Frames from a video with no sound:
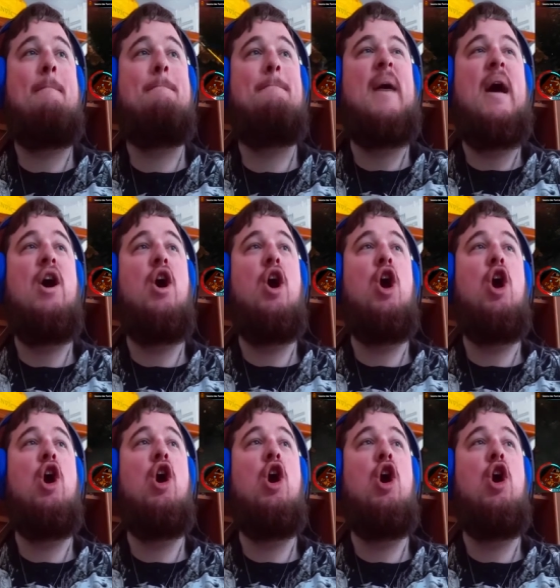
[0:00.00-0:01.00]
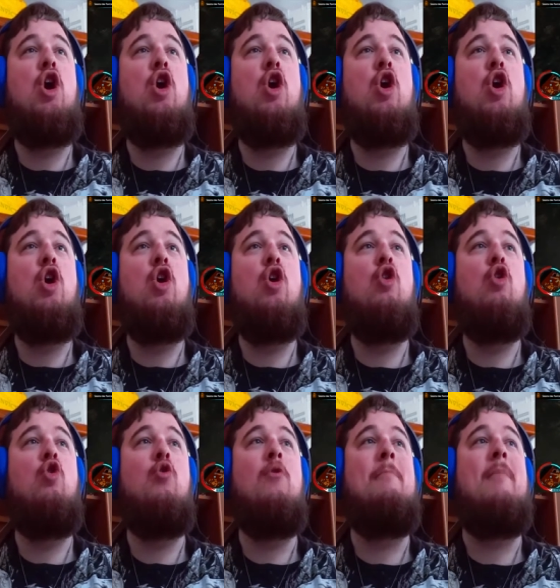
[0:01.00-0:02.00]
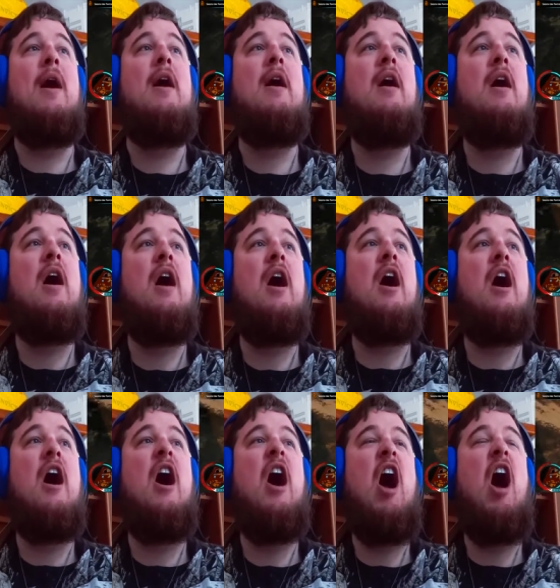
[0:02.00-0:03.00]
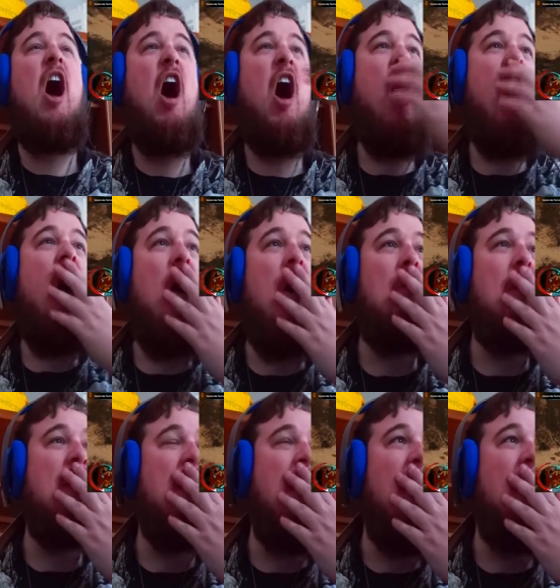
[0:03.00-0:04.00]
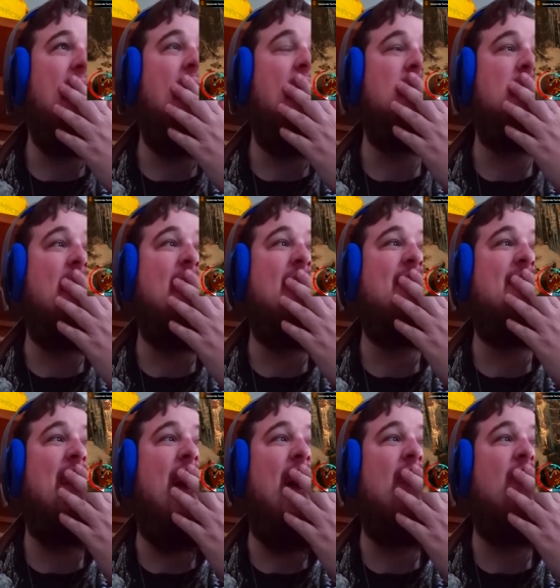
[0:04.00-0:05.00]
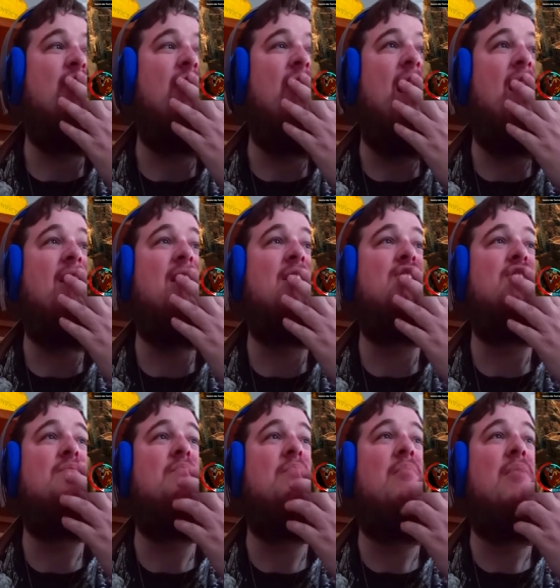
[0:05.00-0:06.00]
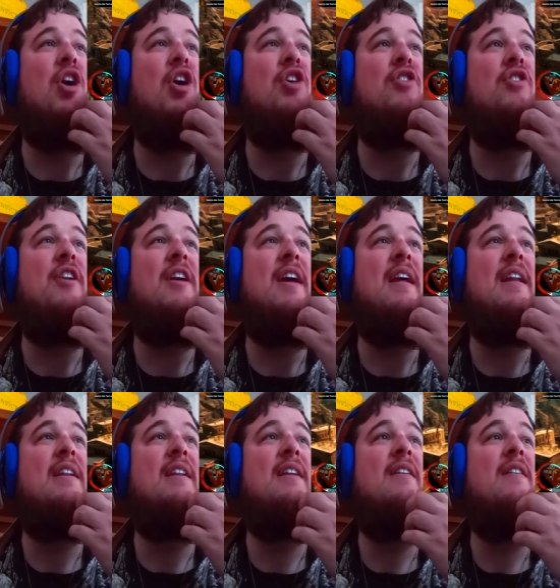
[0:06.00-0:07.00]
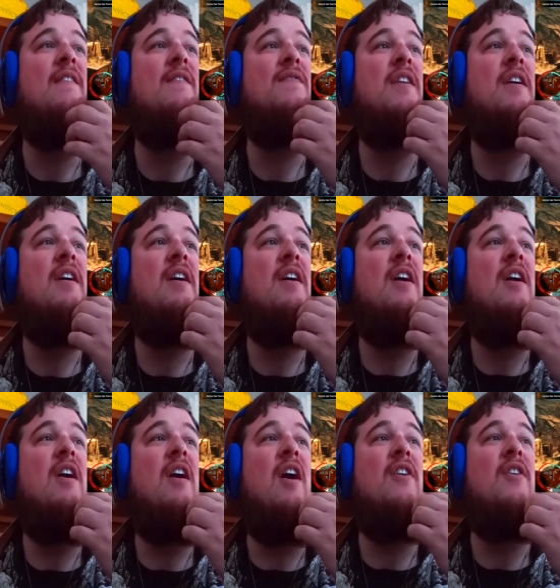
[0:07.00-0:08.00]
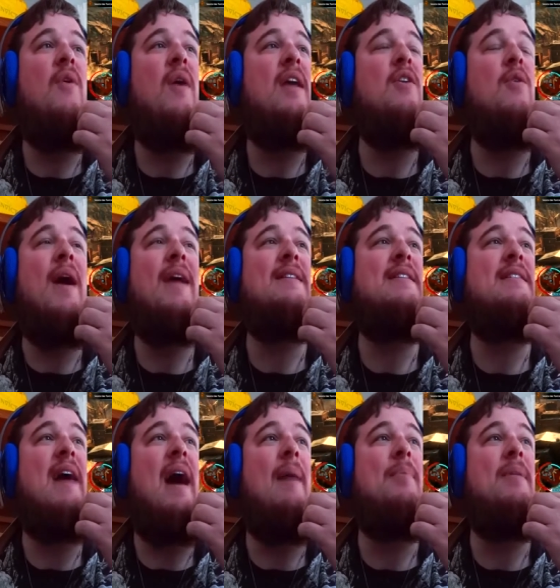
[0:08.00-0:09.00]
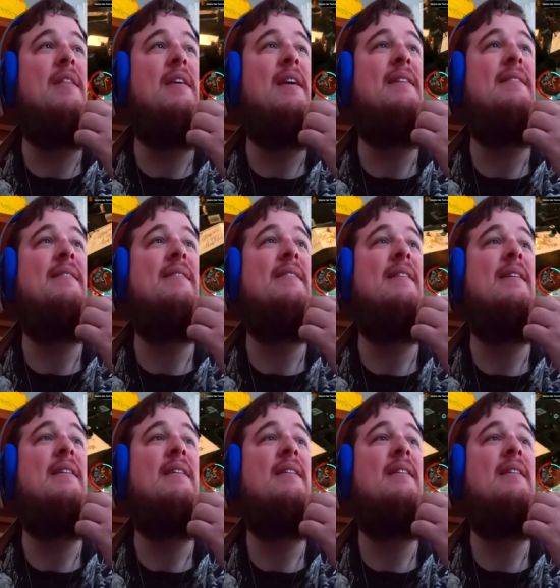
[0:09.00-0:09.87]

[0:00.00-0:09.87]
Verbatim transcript: Boom! Oh my god, that was like an attack graug and he just murdered it! Oh, you, you ain't stopping this!